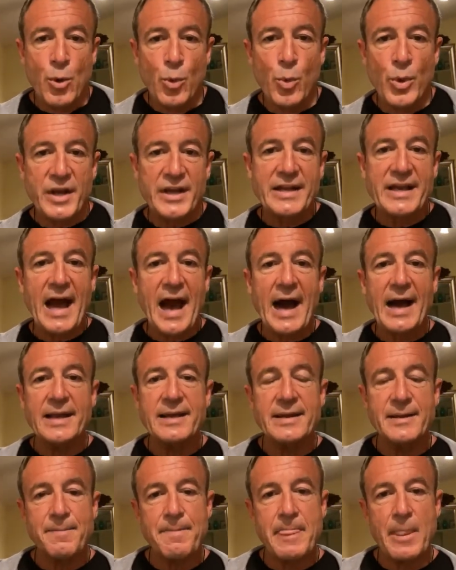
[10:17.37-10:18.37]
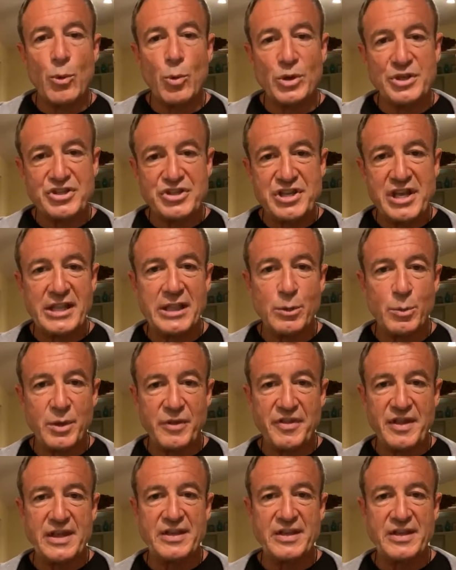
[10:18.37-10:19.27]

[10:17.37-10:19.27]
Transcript: When God was dealing with